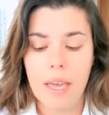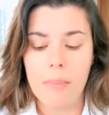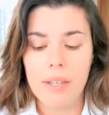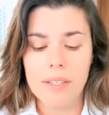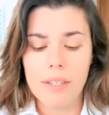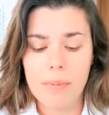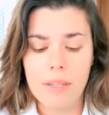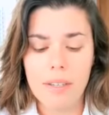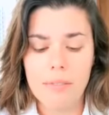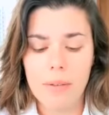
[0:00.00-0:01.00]
And because he
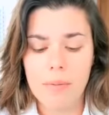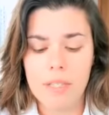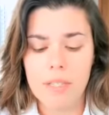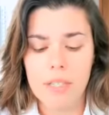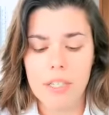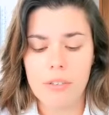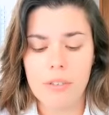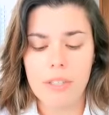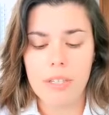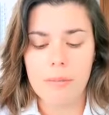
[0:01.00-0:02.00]
believed he was
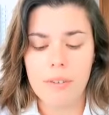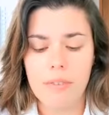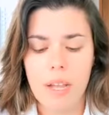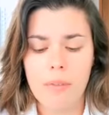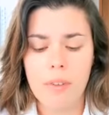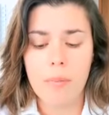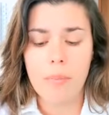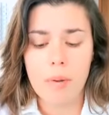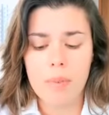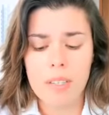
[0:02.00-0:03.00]
endangering the team's survival, he
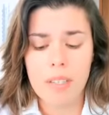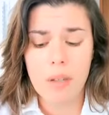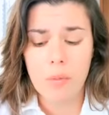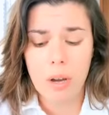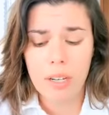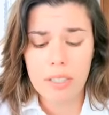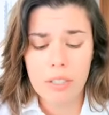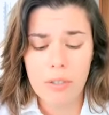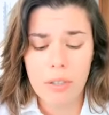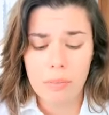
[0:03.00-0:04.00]
purposely walked
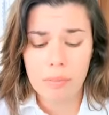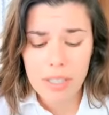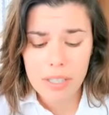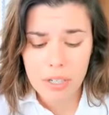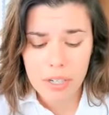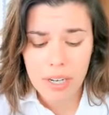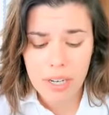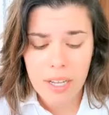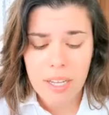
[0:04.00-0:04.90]
into the blizzard